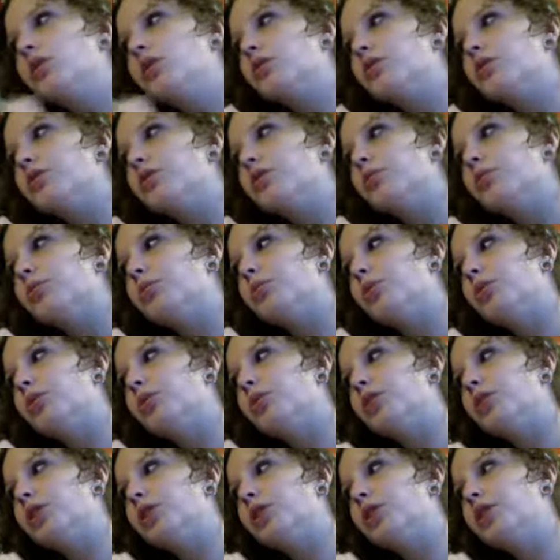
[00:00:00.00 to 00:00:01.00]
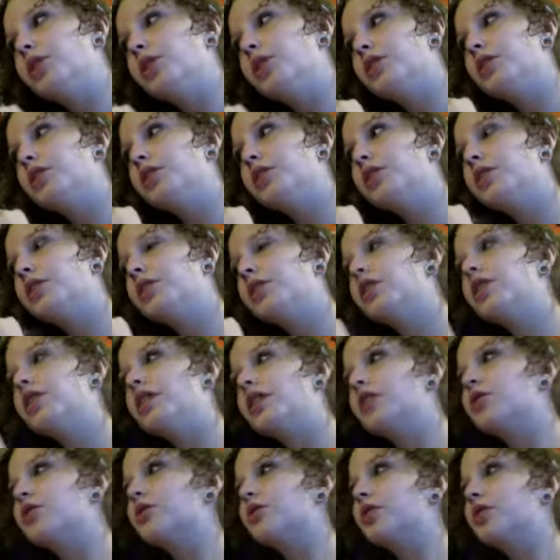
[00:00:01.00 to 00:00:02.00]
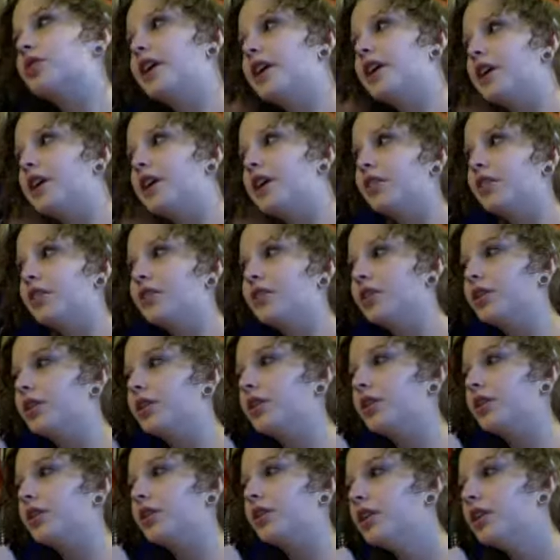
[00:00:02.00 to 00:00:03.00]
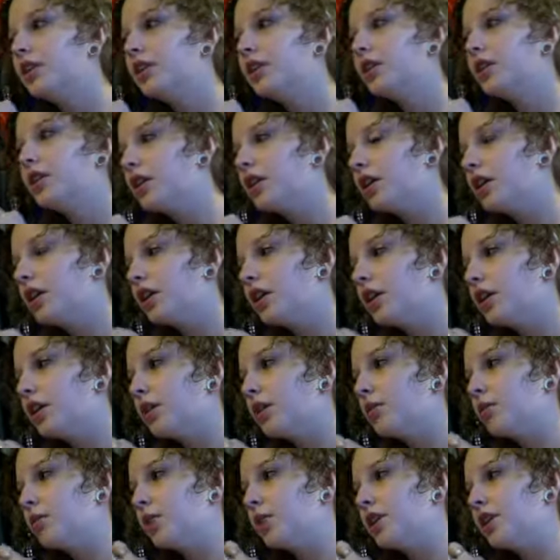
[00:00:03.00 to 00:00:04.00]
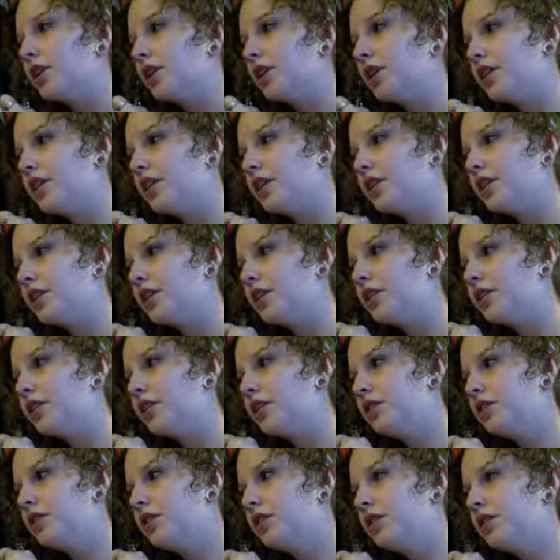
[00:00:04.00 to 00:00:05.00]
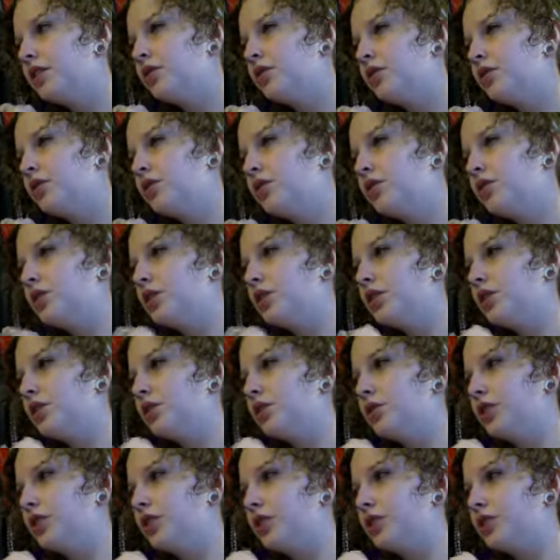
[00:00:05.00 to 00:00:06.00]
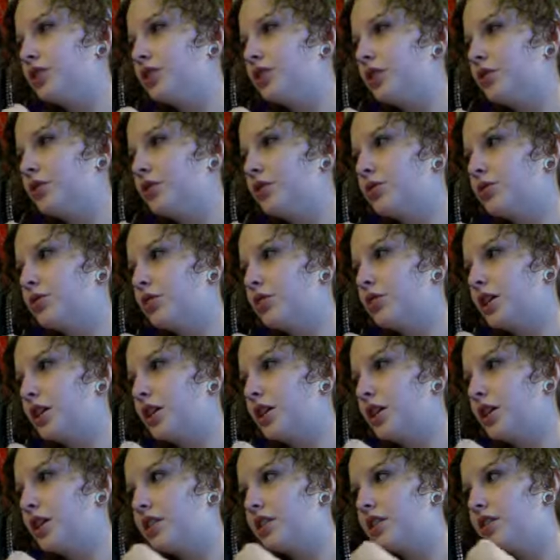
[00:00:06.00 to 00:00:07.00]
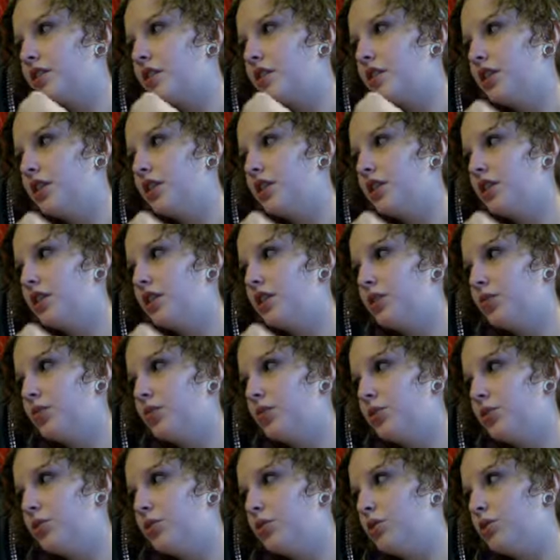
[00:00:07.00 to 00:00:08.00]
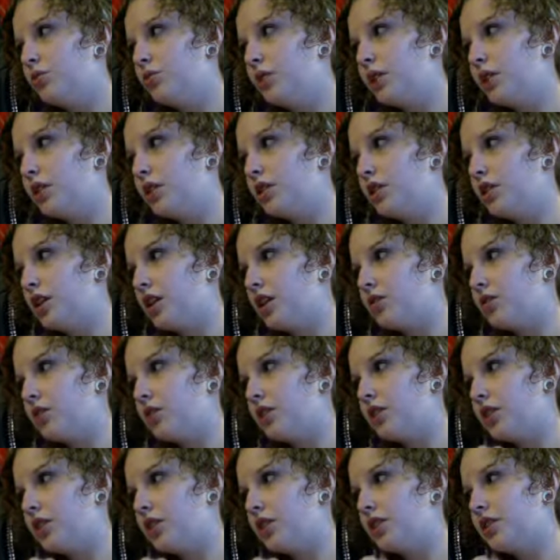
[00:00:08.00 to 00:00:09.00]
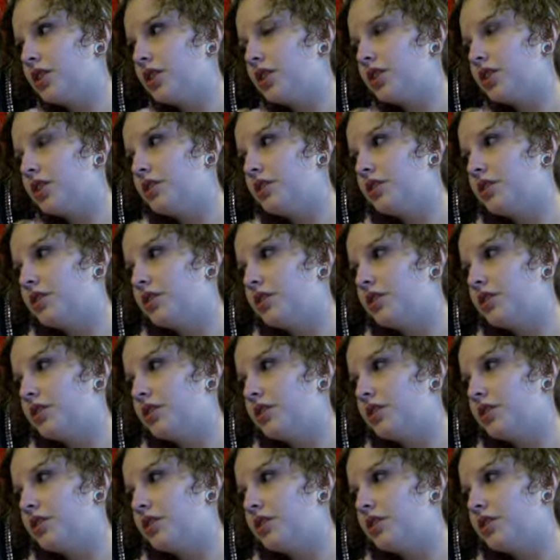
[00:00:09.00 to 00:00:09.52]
you pull it, get the extra hair out of there, and then holding the dread straight with one hand, pull and make a knot with the other hand.